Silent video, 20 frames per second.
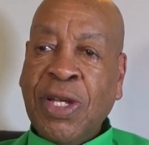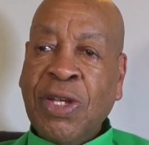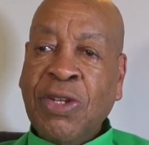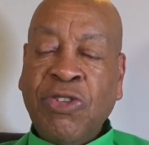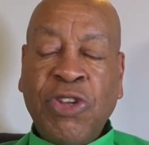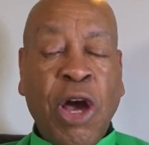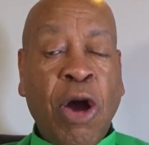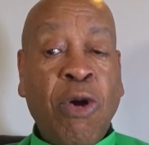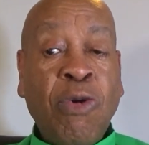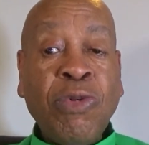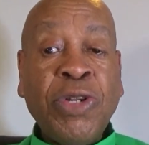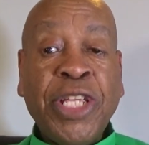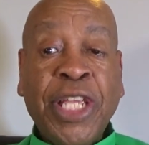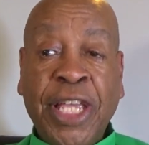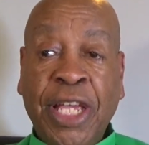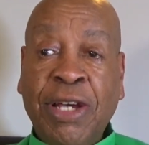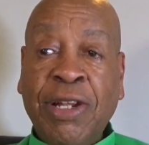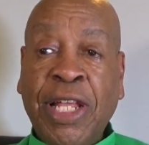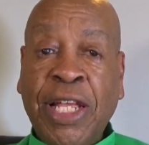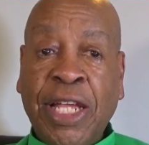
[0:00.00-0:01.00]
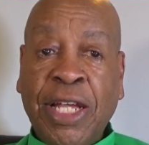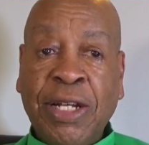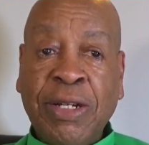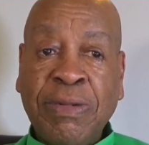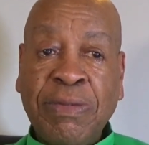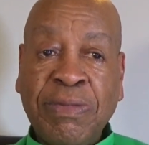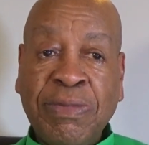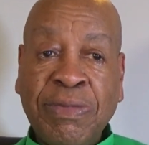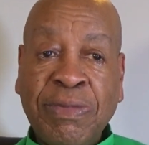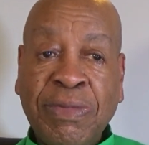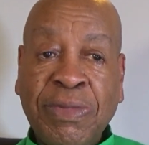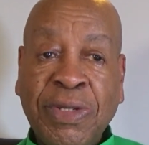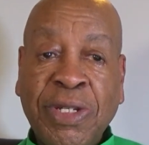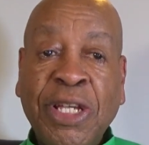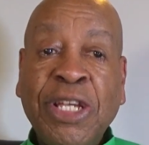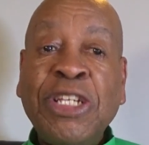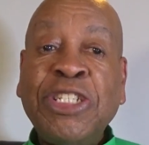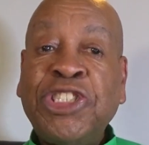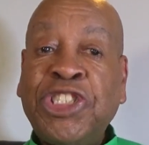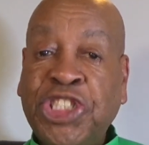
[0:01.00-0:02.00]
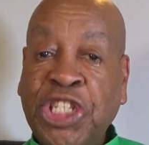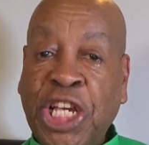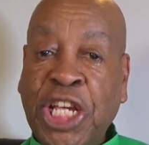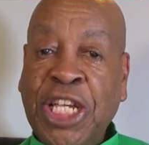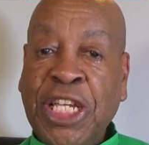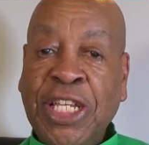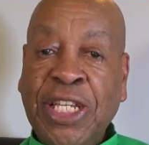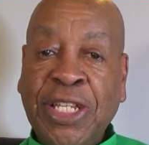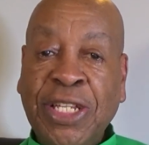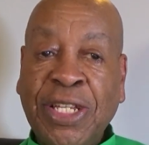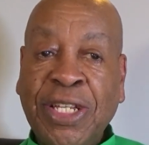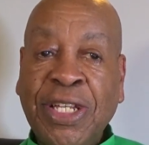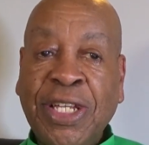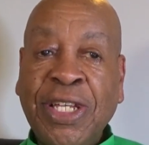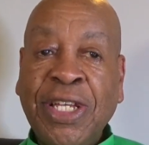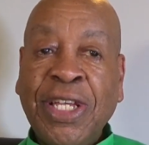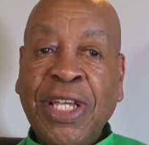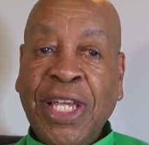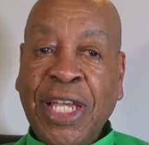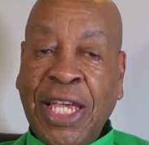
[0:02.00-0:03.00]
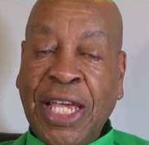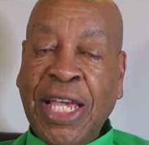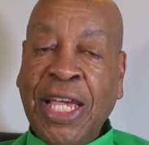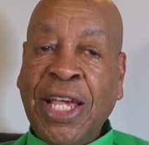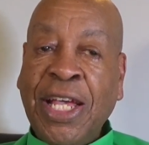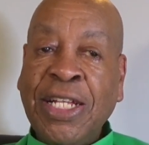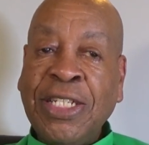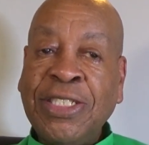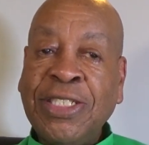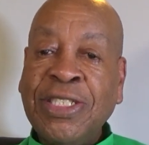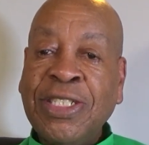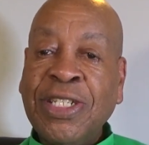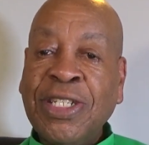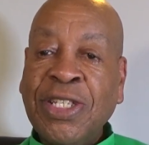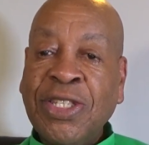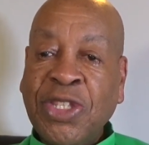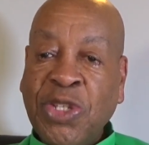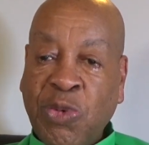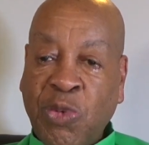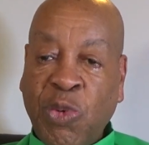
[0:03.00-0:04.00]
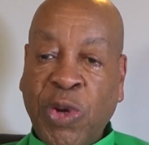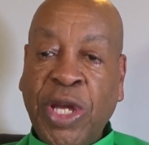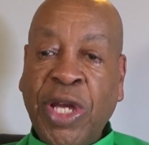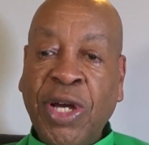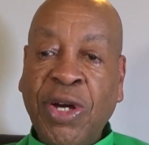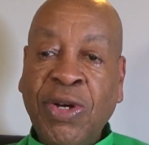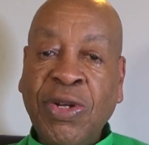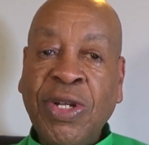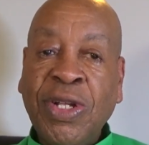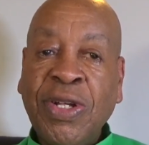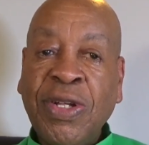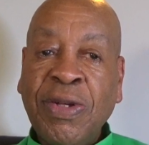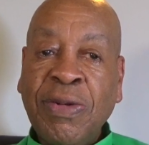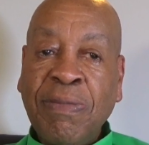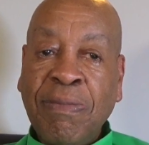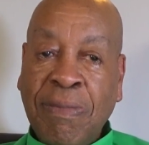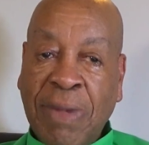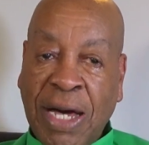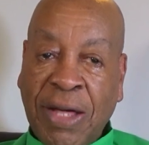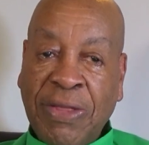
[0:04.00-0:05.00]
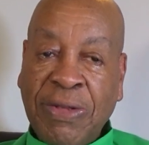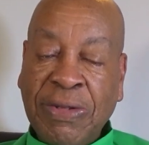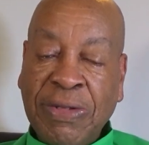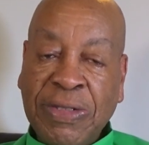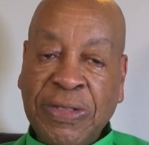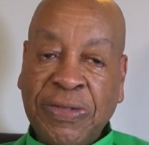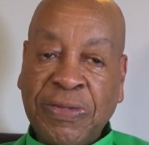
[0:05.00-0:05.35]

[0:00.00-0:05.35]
Don't kill him. She is the real mother.